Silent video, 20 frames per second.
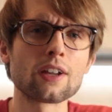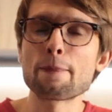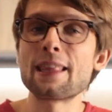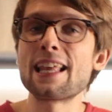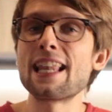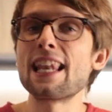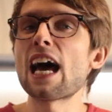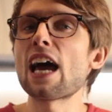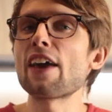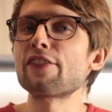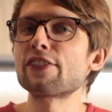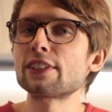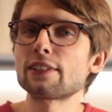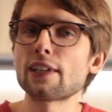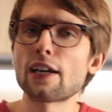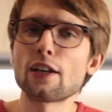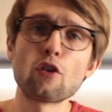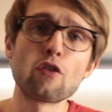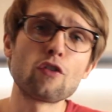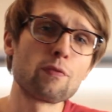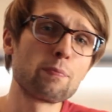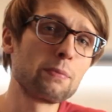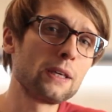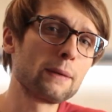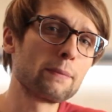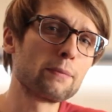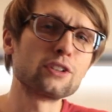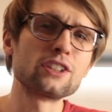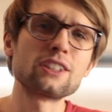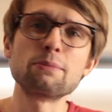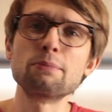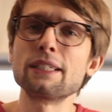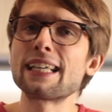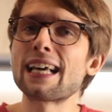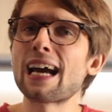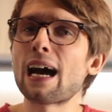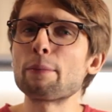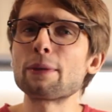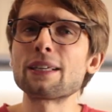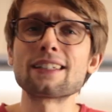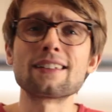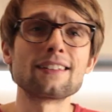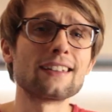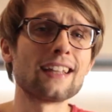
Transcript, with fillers: the lifestyle of people is becoming